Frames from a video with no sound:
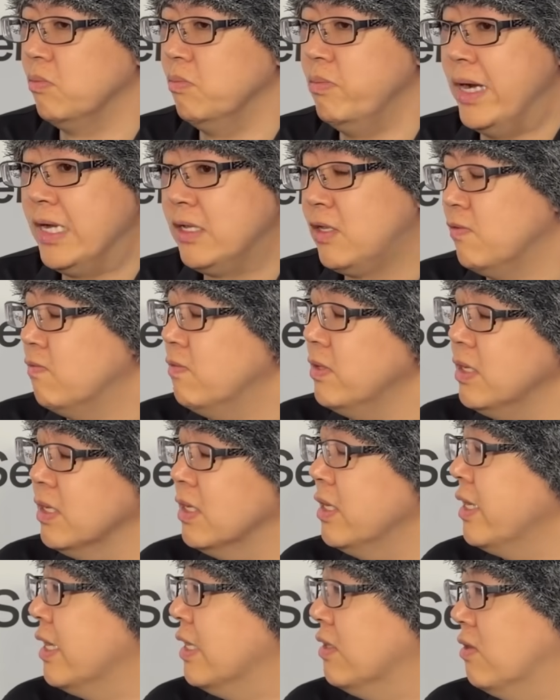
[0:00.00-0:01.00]
massively
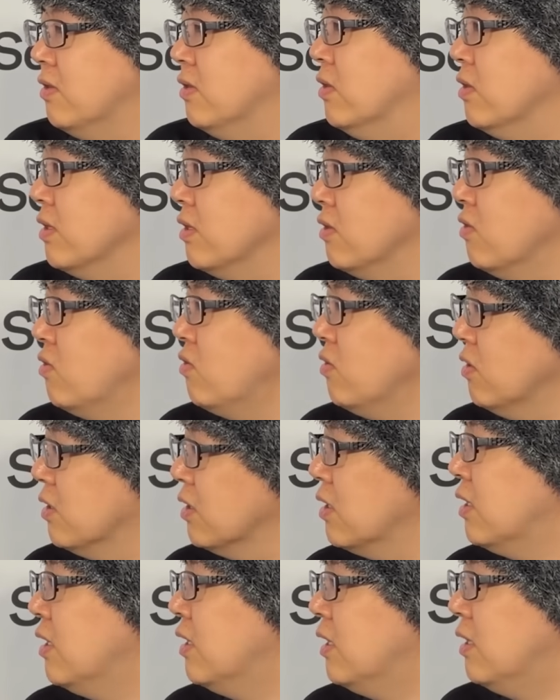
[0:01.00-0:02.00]
enhanced in this year.